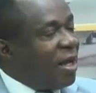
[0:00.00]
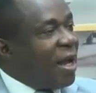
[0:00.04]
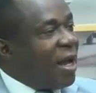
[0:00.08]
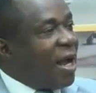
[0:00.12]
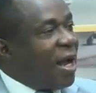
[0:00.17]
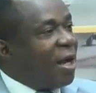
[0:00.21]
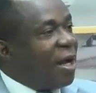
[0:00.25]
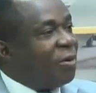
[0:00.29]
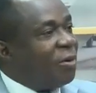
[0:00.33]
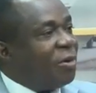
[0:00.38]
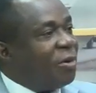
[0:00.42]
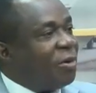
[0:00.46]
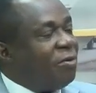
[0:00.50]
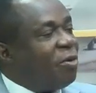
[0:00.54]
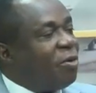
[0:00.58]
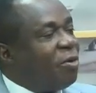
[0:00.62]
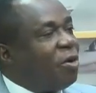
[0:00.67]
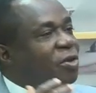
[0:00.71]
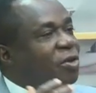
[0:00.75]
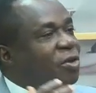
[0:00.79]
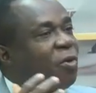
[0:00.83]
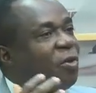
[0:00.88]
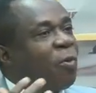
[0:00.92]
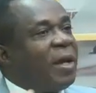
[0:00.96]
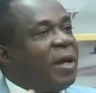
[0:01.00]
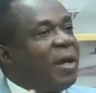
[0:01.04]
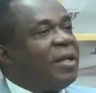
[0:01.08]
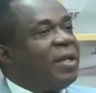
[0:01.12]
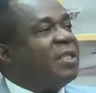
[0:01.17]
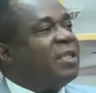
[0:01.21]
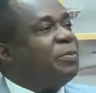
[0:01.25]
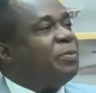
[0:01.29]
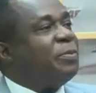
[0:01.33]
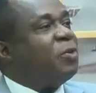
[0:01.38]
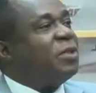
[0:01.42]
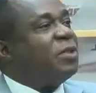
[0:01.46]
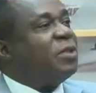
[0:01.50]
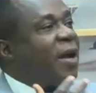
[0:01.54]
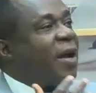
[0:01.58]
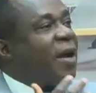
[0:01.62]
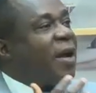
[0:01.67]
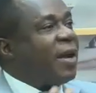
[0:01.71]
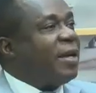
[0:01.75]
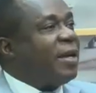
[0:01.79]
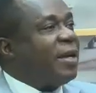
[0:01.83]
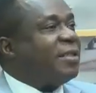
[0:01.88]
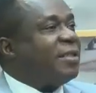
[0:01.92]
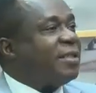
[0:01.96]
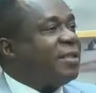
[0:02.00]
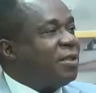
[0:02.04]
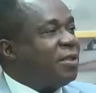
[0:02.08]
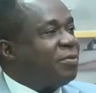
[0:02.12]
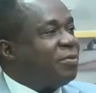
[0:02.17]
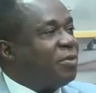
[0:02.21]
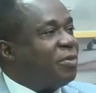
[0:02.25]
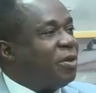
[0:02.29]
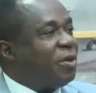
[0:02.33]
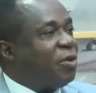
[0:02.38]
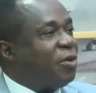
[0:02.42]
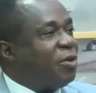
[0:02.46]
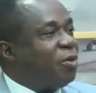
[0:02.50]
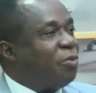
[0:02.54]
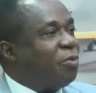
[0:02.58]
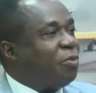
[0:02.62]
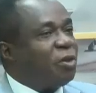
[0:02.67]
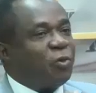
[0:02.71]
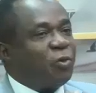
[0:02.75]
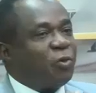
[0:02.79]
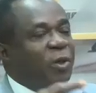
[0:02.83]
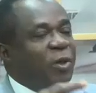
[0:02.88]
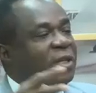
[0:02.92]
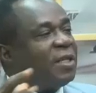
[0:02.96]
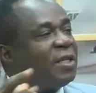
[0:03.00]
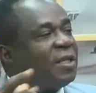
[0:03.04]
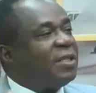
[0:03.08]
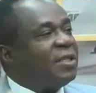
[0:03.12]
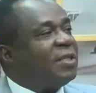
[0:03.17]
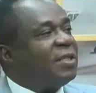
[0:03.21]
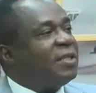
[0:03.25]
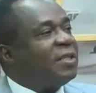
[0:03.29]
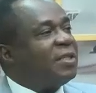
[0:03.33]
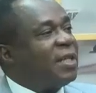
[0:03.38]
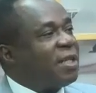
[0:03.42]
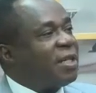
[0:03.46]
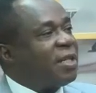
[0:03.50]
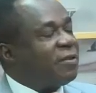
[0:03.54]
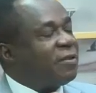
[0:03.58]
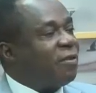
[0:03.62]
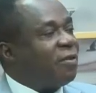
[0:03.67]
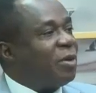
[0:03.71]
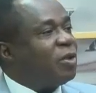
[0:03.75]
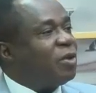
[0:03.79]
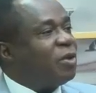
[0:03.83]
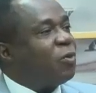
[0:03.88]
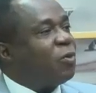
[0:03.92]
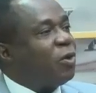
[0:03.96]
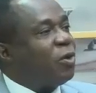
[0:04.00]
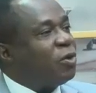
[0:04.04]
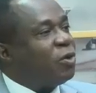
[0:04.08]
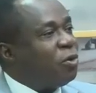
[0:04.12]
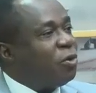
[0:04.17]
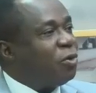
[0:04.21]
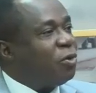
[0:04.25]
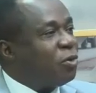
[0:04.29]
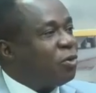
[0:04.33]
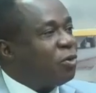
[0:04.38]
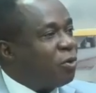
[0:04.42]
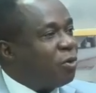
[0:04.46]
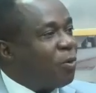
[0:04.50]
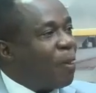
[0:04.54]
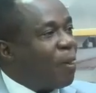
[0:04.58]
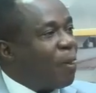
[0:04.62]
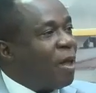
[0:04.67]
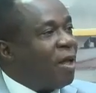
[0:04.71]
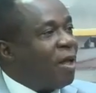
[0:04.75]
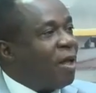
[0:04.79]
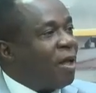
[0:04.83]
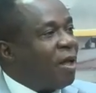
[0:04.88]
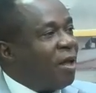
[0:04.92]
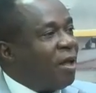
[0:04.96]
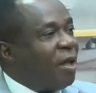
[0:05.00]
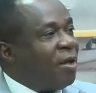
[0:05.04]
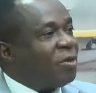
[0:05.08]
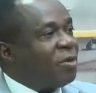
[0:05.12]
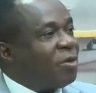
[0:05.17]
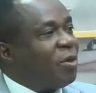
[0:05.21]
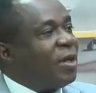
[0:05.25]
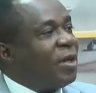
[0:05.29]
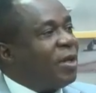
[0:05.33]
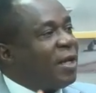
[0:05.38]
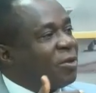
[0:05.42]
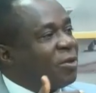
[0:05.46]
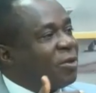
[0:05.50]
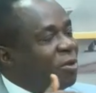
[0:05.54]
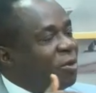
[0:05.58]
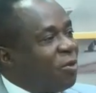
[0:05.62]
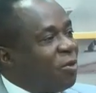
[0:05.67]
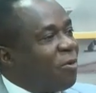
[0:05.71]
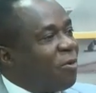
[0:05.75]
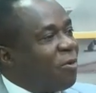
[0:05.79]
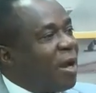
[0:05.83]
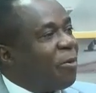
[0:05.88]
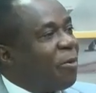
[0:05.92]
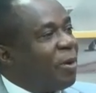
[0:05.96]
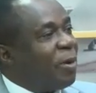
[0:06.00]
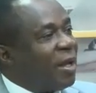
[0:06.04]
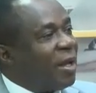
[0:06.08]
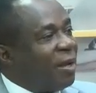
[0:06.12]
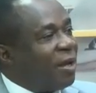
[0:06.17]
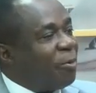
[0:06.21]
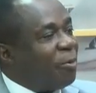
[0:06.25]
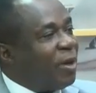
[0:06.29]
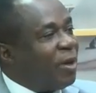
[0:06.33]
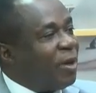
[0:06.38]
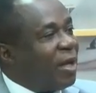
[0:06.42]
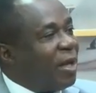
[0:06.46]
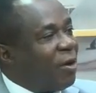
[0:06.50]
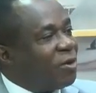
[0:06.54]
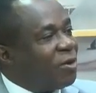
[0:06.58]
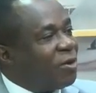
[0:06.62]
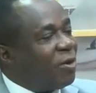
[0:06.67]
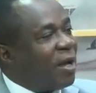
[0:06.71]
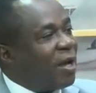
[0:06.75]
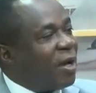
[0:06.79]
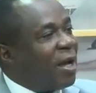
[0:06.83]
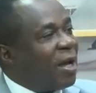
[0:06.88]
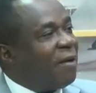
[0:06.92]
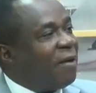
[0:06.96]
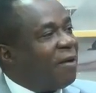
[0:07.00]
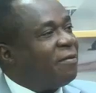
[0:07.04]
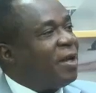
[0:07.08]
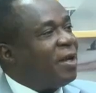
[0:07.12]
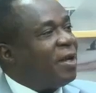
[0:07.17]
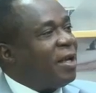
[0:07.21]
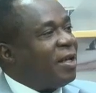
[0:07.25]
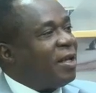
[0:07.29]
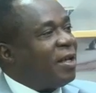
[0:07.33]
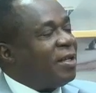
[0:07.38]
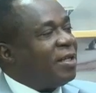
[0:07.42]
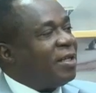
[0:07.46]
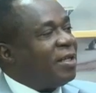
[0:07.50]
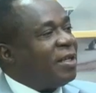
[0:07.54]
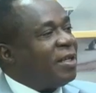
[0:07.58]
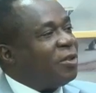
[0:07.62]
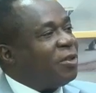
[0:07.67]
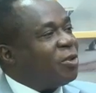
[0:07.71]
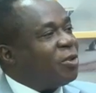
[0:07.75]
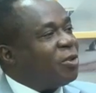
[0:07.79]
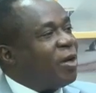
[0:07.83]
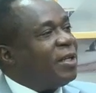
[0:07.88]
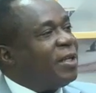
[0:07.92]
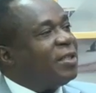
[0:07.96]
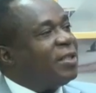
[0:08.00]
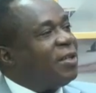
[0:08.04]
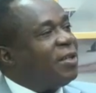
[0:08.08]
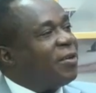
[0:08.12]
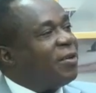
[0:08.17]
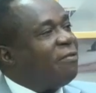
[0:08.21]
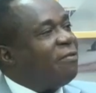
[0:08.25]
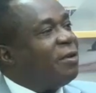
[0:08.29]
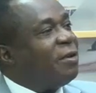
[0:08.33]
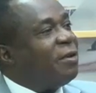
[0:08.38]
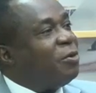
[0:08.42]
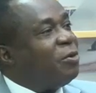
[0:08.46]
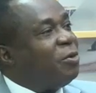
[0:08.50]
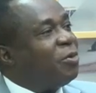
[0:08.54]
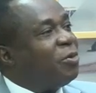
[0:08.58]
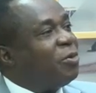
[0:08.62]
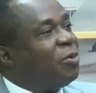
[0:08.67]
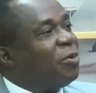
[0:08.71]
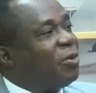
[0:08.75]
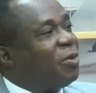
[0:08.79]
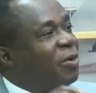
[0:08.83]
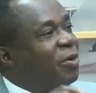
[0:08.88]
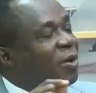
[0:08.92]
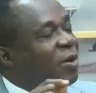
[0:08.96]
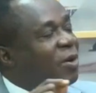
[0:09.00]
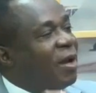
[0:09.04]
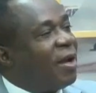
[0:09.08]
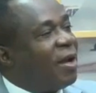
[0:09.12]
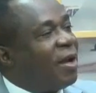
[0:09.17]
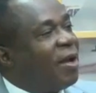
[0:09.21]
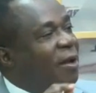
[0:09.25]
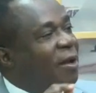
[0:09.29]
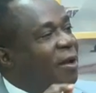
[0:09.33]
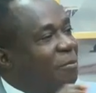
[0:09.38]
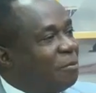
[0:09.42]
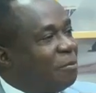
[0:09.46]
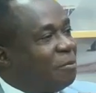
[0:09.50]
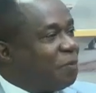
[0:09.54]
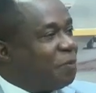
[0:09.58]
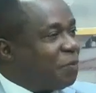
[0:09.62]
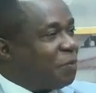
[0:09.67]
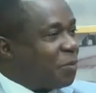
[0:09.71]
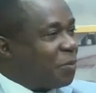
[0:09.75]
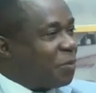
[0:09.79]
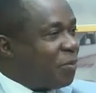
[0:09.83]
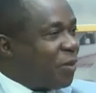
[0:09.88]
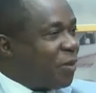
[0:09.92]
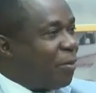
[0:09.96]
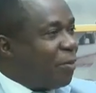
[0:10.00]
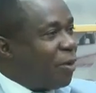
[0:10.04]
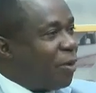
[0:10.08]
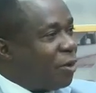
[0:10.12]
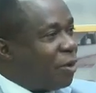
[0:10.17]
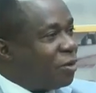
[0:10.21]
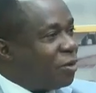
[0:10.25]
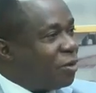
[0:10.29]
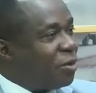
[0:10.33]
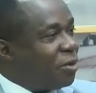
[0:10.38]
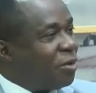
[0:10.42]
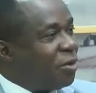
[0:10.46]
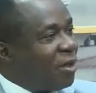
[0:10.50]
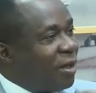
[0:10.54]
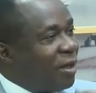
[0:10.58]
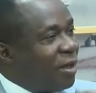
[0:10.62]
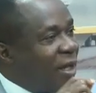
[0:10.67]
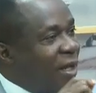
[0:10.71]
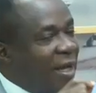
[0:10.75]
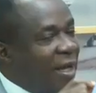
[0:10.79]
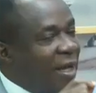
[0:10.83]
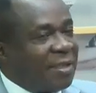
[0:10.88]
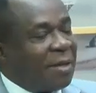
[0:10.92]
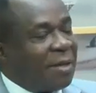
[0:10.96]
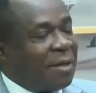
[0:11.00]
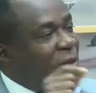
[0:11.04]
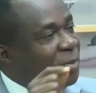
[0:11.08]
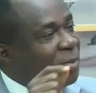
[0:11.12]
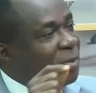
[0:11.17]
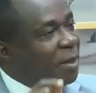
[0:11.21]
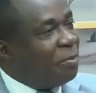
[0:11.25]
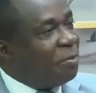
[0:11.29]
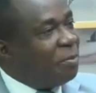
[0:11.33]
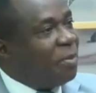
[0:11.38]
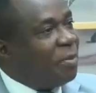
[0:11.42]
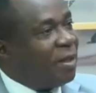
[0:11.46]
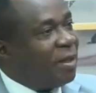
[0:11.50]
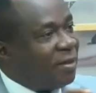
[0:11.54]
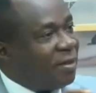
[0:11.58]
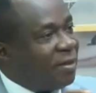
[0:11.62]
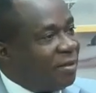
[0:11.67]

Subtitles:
And if also when disputes arise, between these tiers of government, what do you do? So that's also why we also have the Joint Revenue Board Establishment Bill.